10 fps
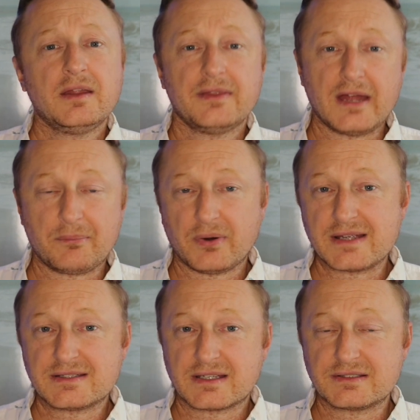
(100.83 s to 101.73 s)
That
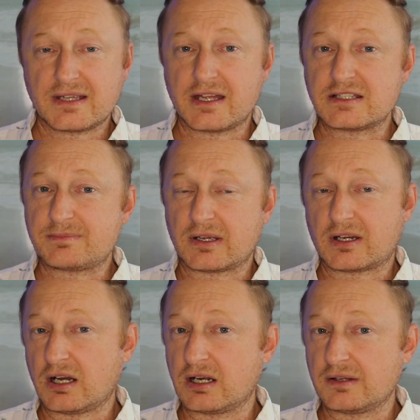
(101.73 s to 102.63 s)
price can change, but
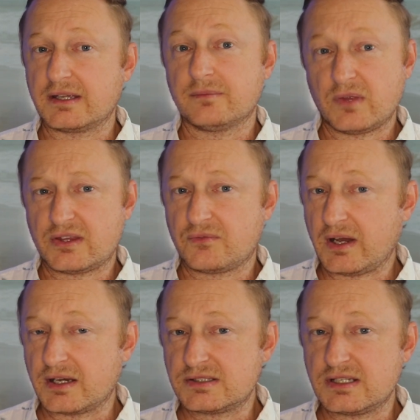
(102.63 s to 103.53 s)
currently it's
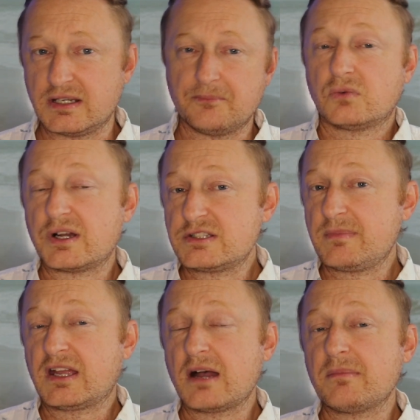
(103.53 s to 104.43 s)
very cheap. Once you
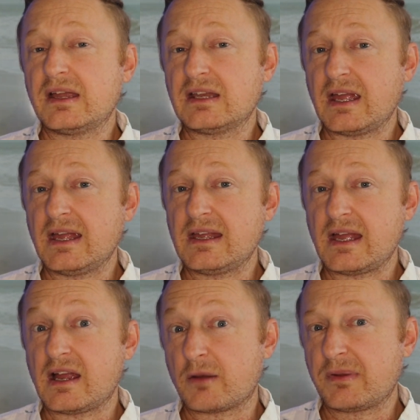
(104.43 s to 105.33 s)
become an
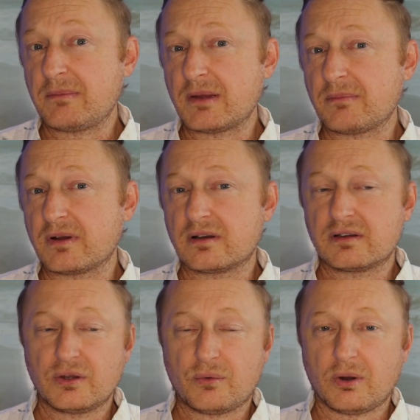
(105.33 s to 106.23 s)
AARP member,
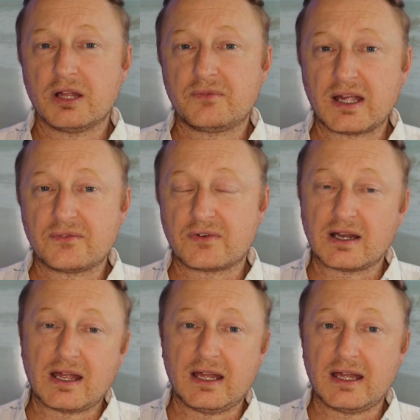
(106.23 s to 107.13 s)
you qualify
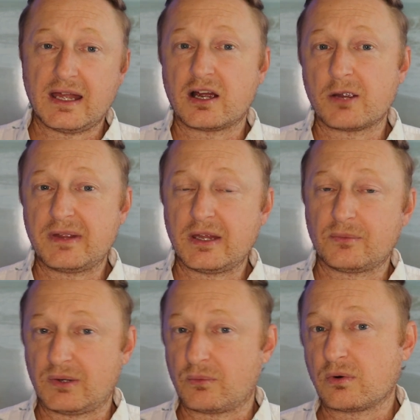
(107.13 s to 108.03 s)
for AARP
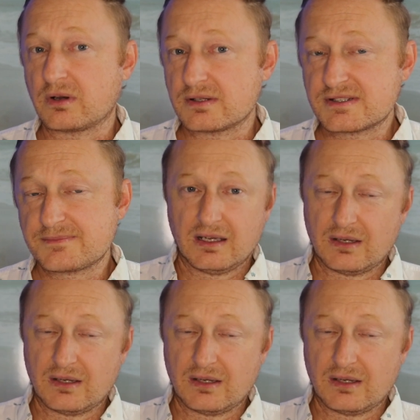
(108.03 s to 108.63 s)
rewards.